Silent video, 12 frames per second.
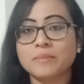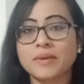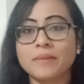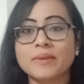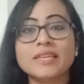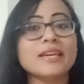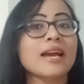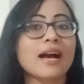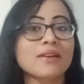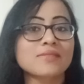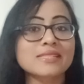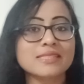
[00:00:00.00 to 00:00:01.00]
Maybe I
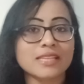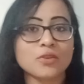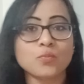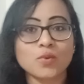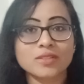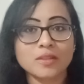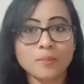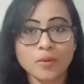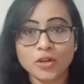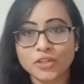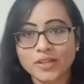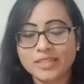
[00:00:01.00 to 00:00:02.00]
will see what the
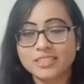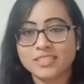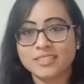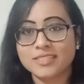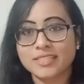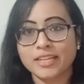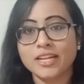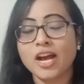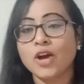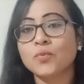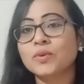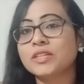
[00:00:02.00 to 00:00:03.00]
modulations and
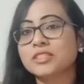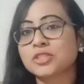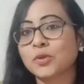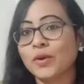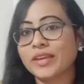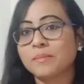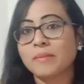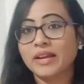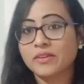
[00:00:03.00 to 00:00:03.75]
how it is going my